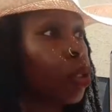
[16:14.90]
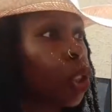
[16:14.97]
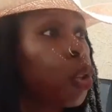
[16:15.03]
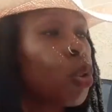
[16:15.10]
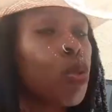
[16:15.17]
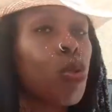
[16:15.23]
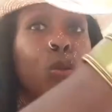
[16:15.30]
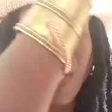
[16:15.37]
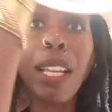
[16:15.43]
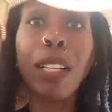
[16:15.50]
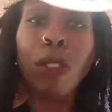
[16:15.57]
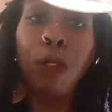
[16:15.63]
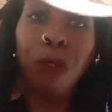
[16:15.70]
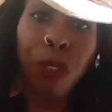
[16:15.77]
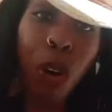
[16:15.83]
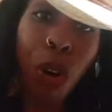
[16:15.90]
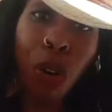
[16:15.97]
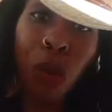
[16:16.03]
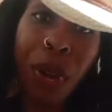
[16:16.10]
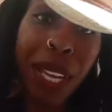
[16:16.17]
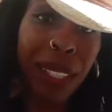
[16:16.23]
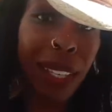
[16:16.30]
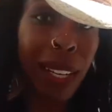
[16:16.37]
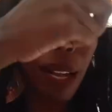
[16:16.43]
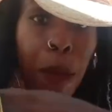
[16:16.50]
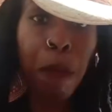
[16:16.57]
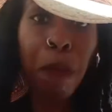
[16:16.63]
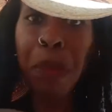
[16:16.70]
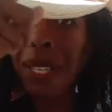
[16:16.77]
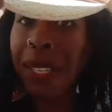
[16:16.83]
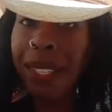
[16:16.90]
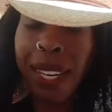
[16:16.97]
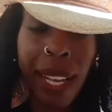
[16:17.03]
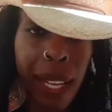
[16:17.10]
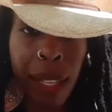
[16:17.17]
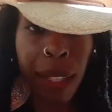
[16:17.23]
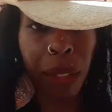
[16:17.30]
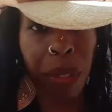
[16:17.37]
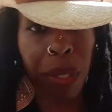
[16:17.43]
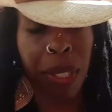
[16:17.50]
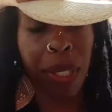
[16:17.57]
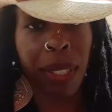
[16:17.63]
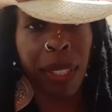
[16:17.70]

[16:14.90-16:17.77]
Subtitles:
to and fro and up and down